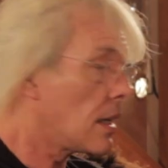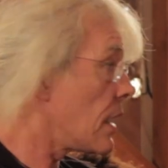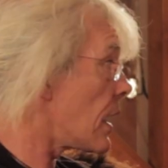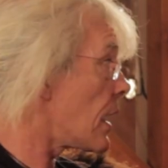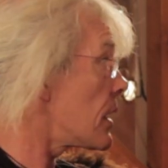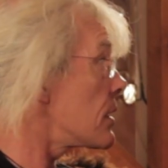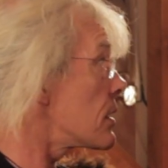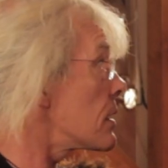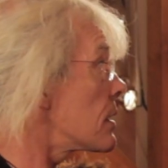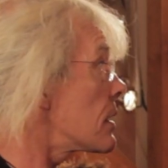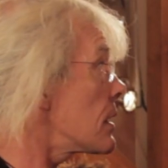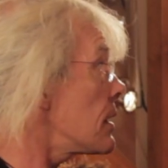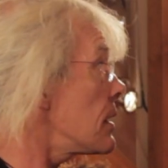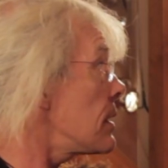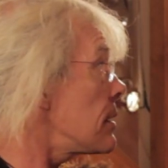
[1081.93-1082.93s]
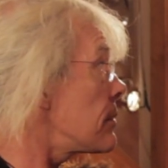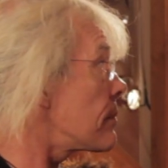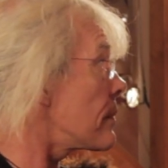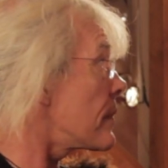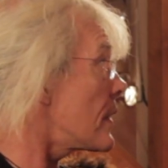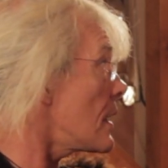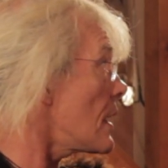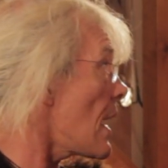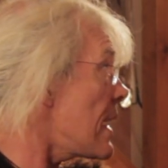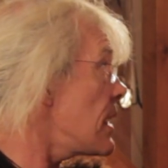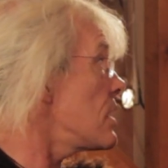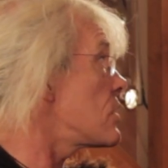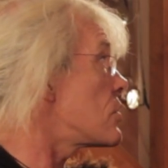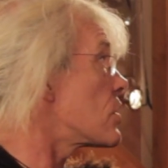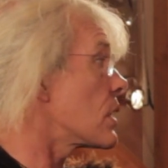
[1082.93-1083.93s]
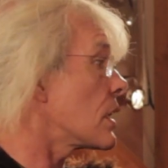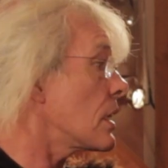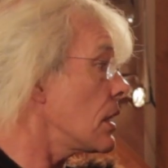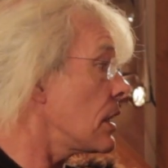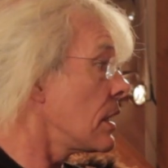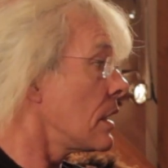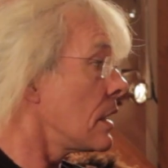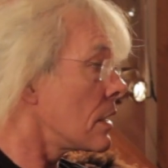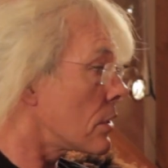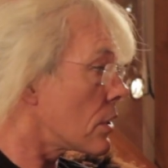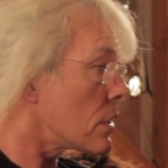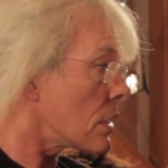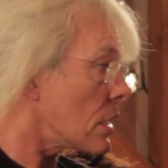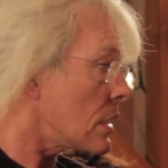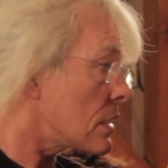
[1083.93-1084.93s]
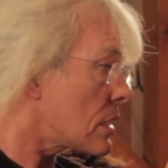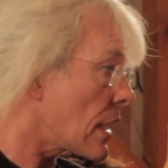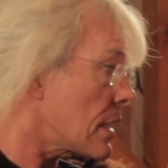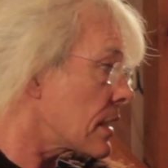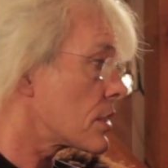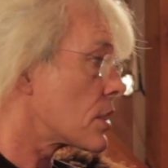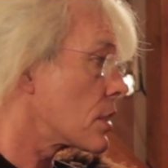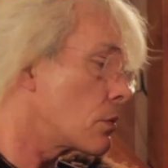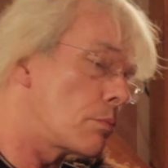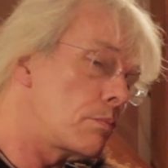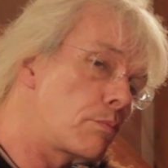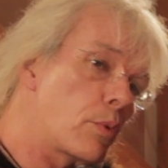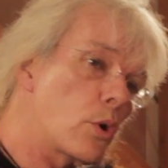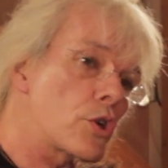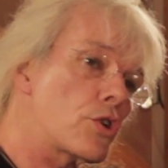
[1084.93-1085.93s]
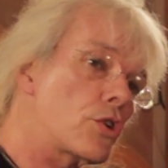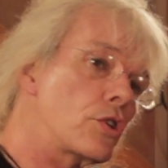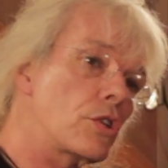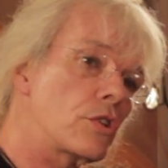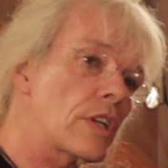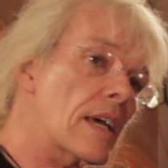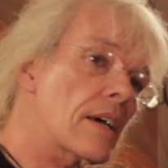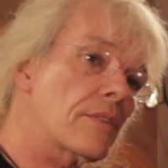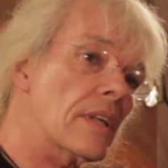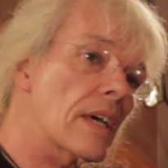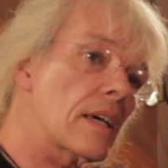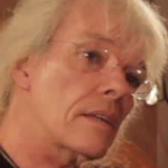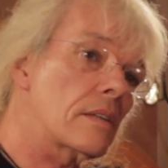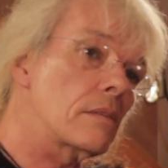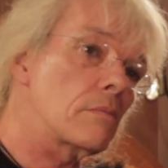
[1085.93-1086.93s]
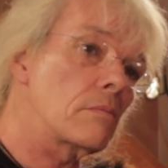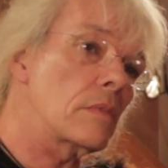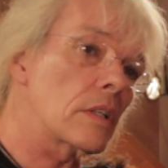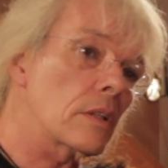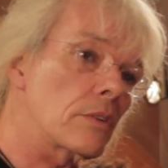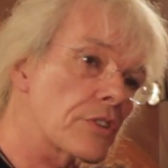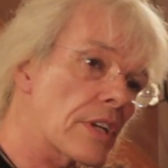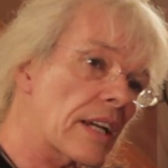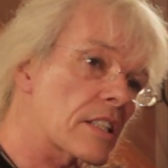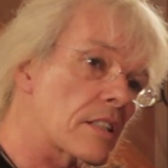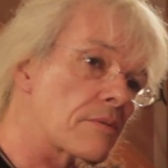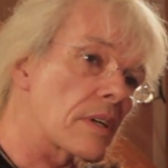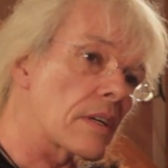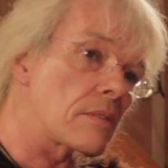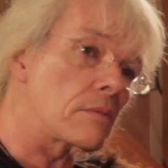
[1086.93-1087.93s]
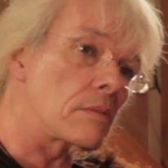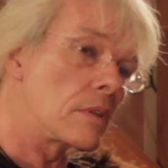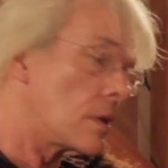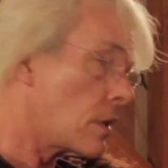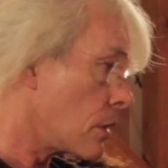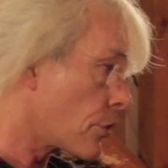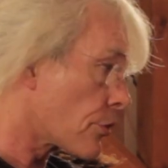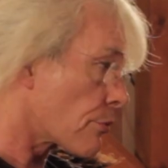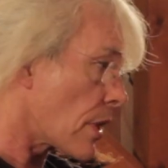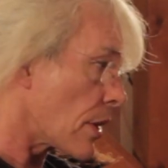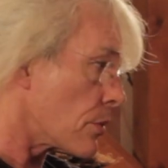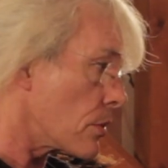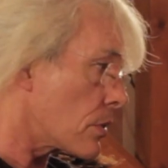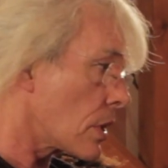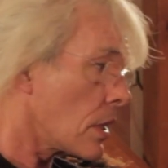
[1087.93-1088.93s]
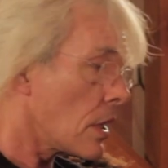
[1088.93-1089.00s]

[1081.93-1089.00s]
And the energy that it takes to push down that little saxophone throat,